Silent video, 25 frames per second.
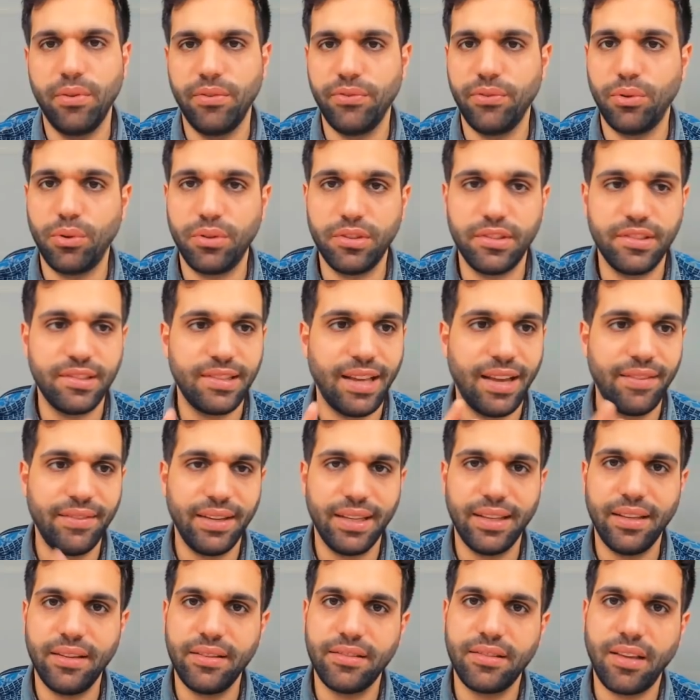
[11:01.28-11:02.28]
Before
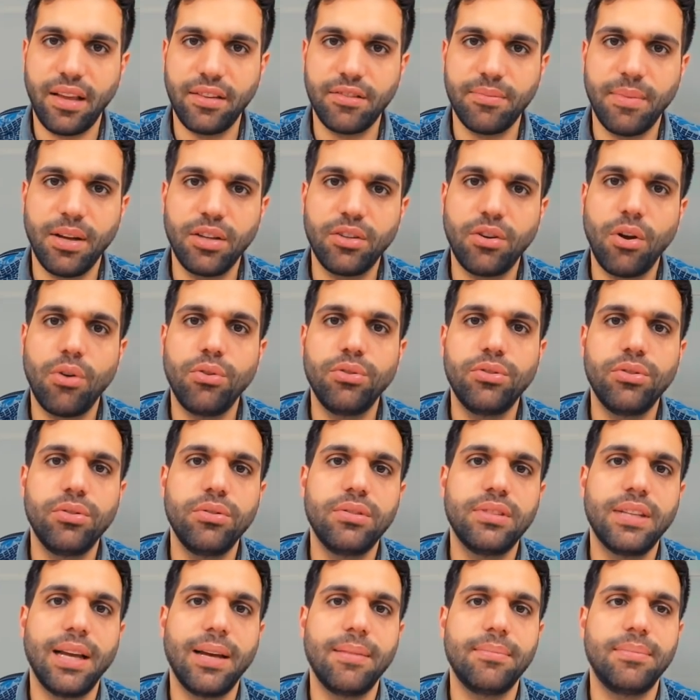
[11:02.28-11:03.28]
saving this as my
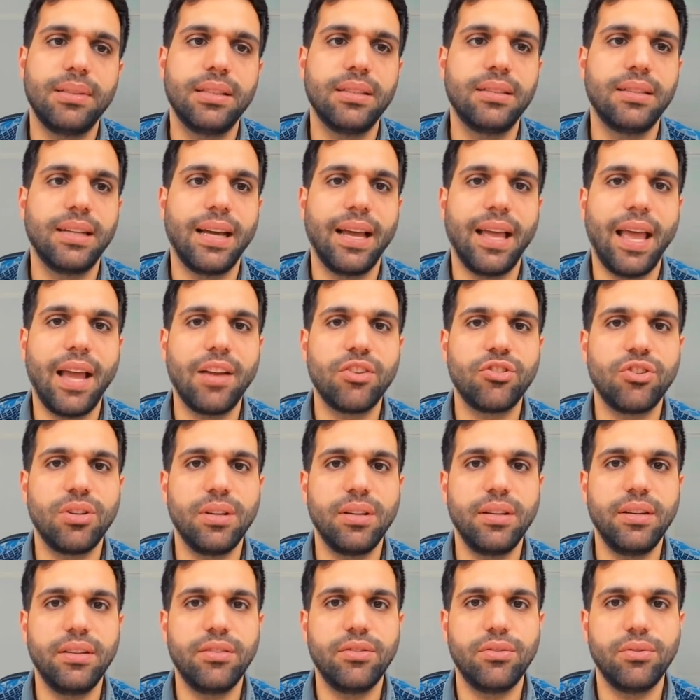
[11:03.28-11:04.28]
go-to template, I
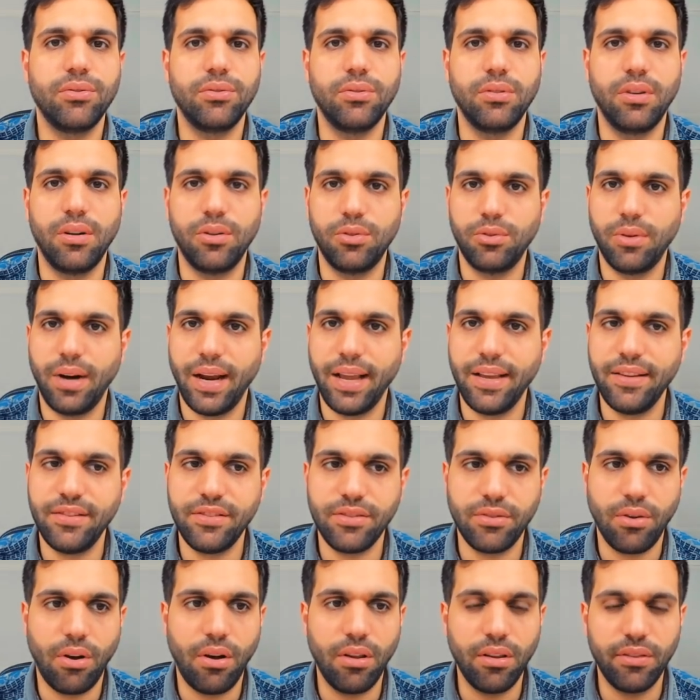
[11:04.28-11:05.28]
actually need to
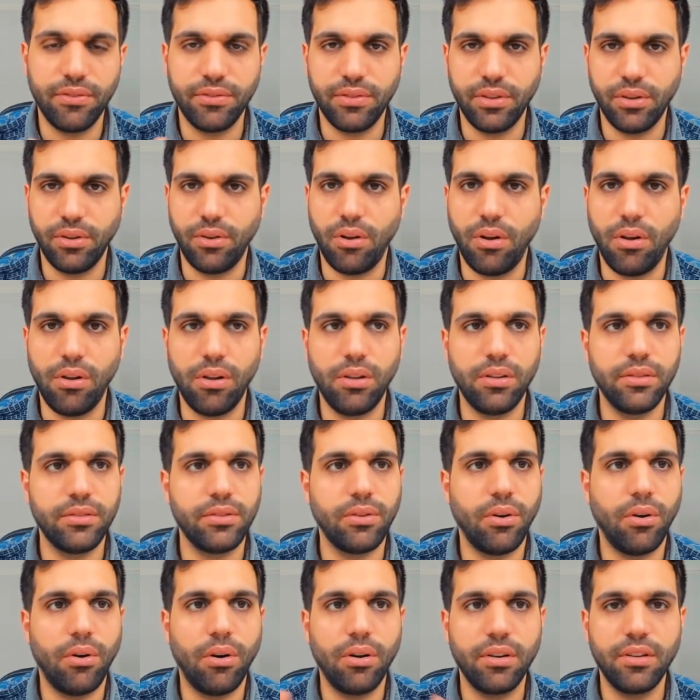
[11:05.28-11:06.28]
erase all of the
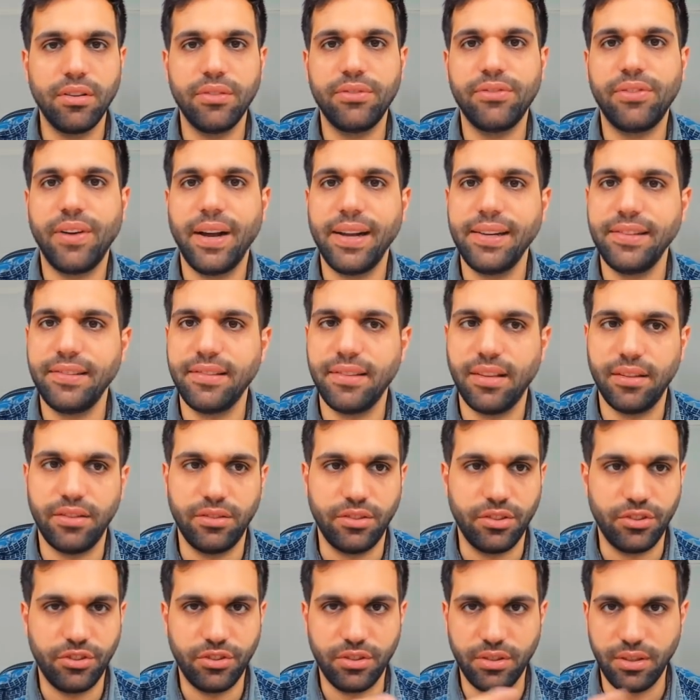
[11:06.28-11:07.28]
old audio files
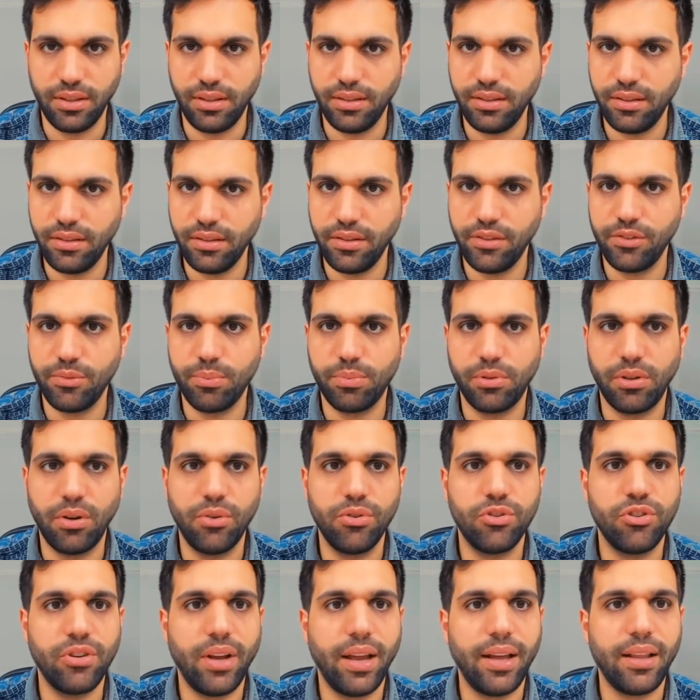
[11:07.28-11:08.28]
that are still in this
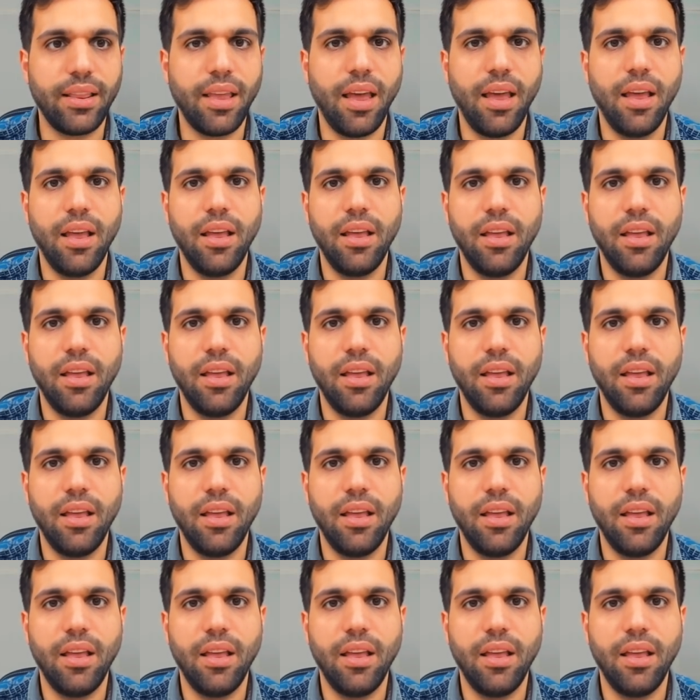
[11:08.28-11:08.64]
project.